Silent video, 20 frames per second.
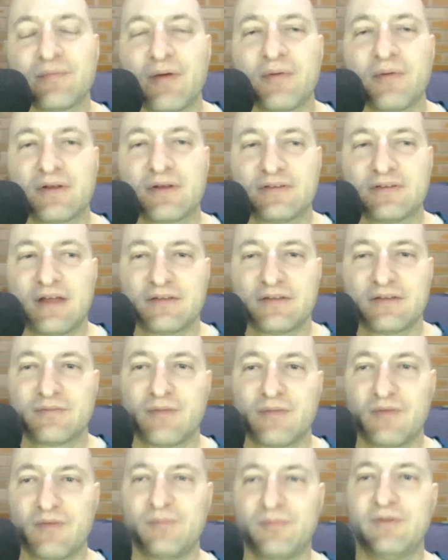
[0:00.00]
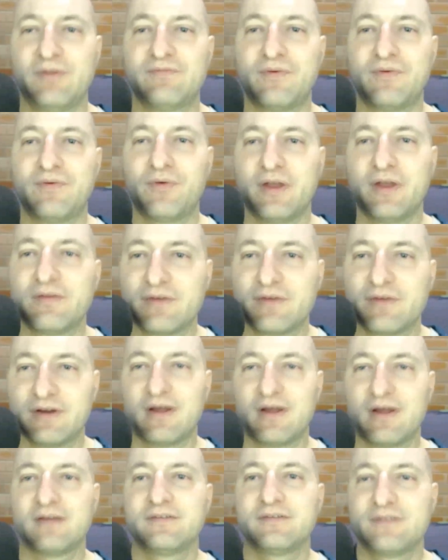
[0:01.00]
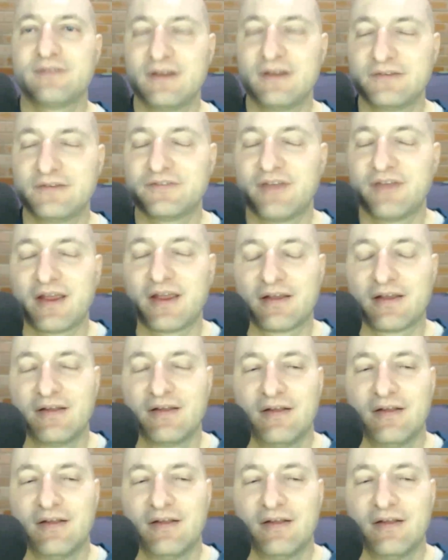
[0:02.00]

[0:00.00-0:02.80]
moment because that's the moment before he realizes that he's sick.